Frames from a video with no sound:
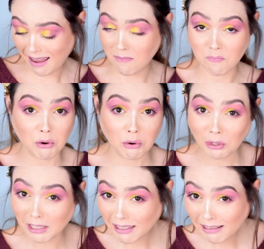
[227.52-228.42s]

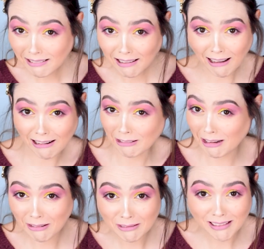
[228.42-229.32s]
Ampoule. I don't
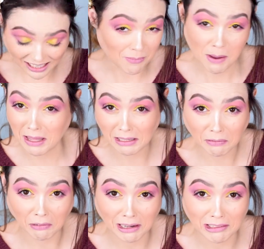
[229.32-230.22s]
know. Maybe it's
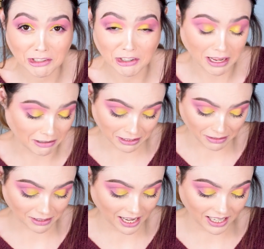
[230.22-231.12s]
French. I don't
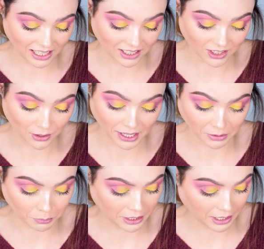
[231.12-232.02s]
know. I, you know, I
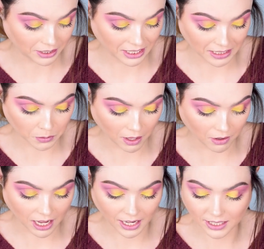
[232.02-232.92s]
don't pronounce things
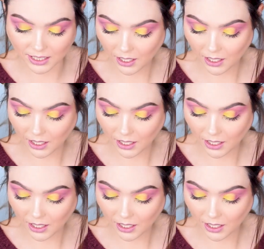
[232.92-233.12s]
well, guys.